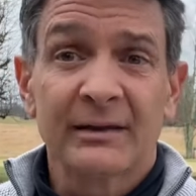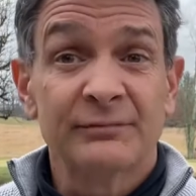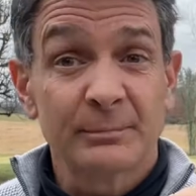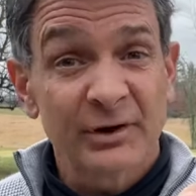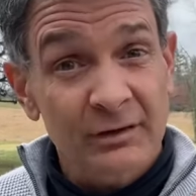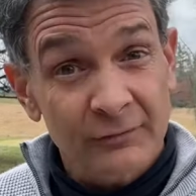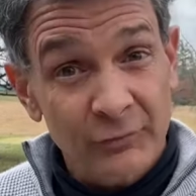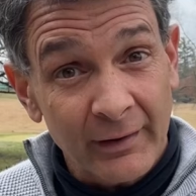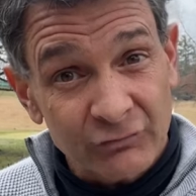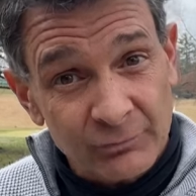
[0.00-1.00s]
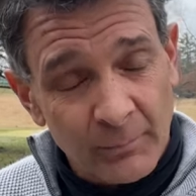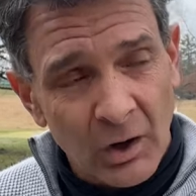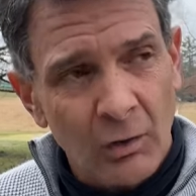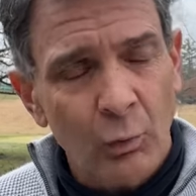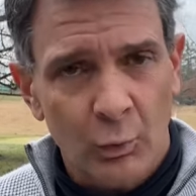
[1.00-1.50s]
If particularly if you have
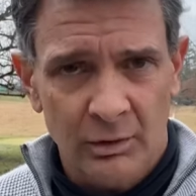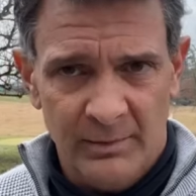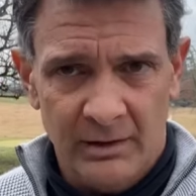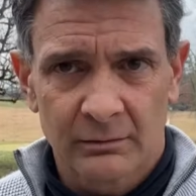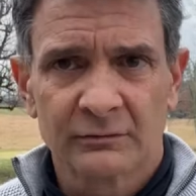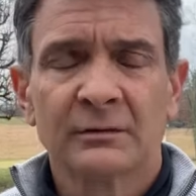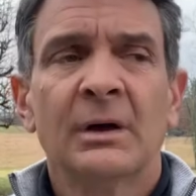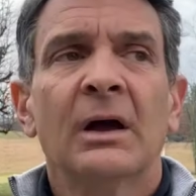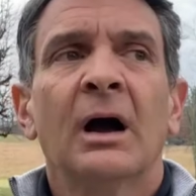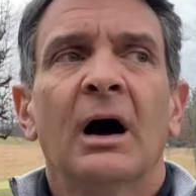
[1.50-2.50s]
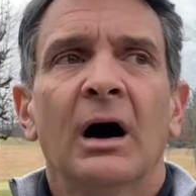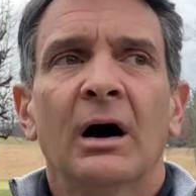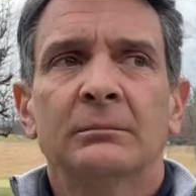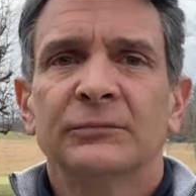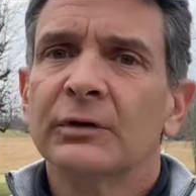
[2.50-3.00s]
small ornamentals,
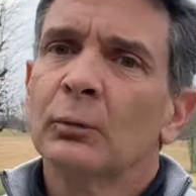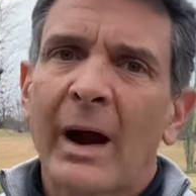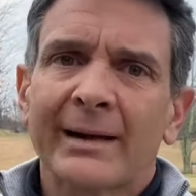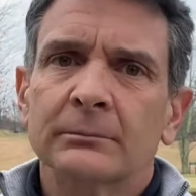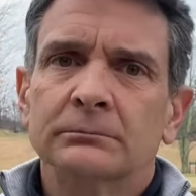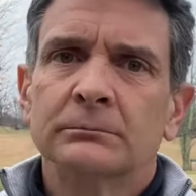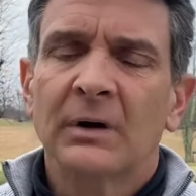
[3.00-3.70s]
um, you can whack them.